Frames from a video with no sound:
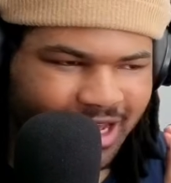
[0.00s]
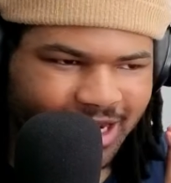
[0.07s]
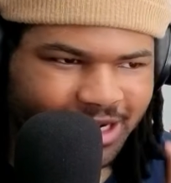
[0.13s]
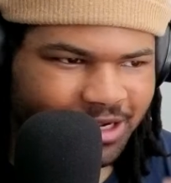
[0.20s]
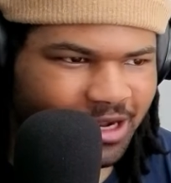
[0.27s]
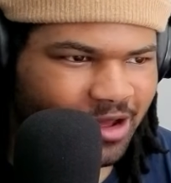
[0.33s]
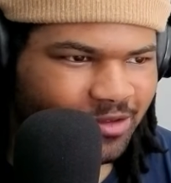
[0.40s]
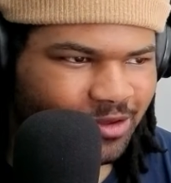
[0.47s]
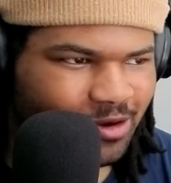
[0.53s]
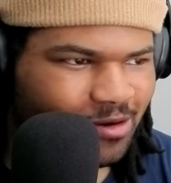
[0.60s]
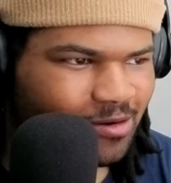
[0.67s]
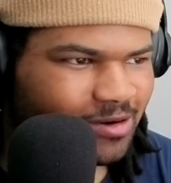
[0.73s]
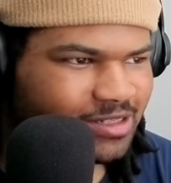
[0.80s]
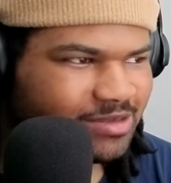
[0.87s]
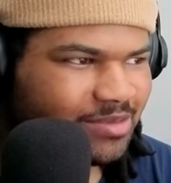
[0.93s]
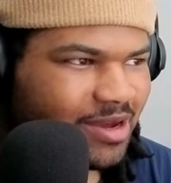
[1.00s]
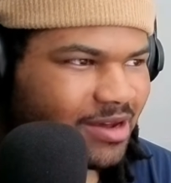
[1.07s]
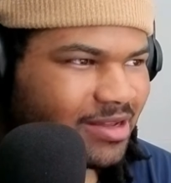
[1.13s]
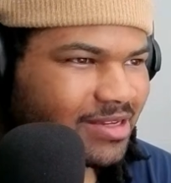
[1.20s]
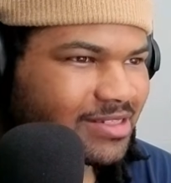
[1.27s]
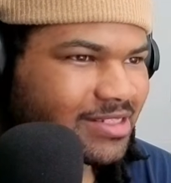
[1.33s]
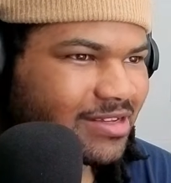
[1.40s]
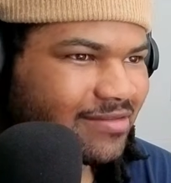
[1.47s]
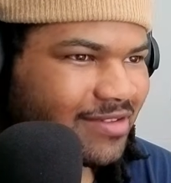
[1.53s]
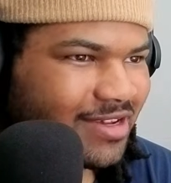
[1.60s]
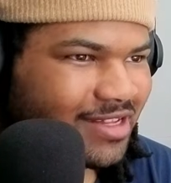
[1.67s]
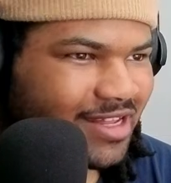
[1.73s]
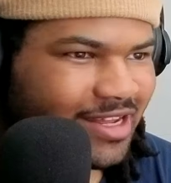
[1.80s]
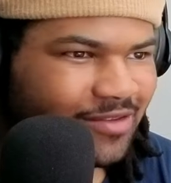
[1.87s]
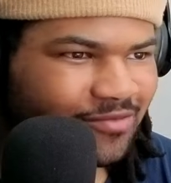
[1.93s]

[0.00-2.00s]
Love the chorus melody and stuff like that.